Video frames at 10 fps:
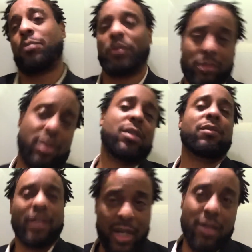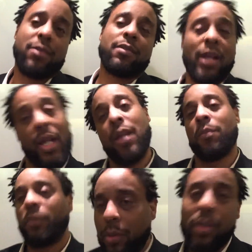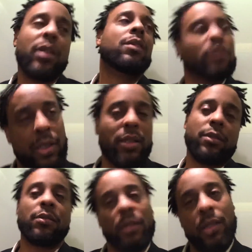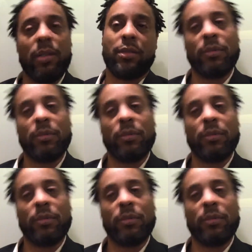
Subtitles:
Pookie Ray Ray, Pookie Ray Ray.